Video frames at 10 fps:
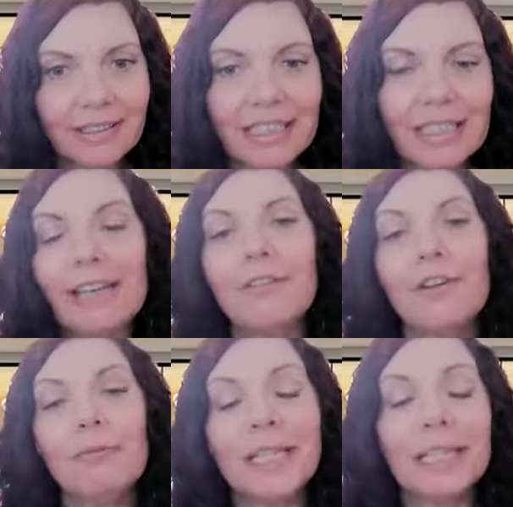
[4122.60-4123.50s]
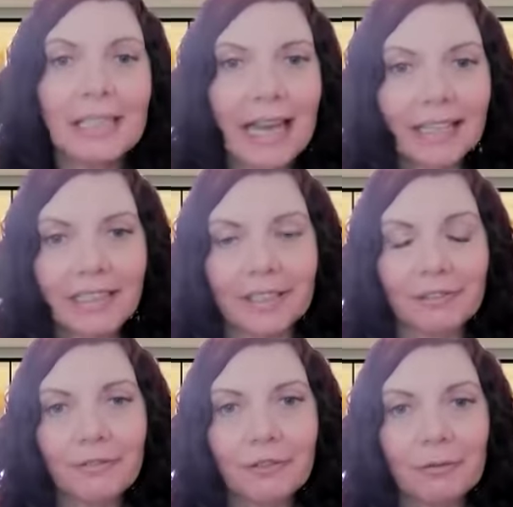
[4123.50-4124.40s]
if you've been inactive
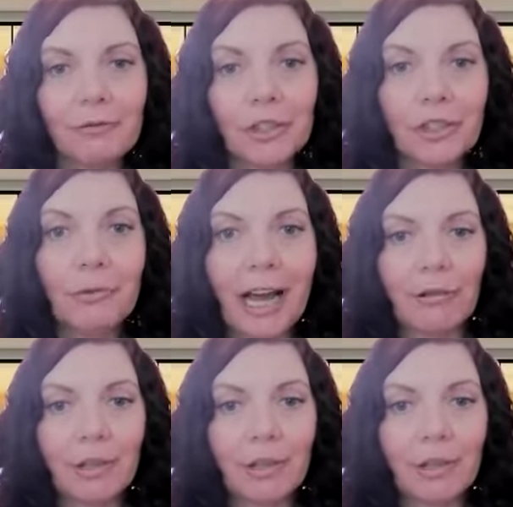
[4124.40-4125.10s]
for two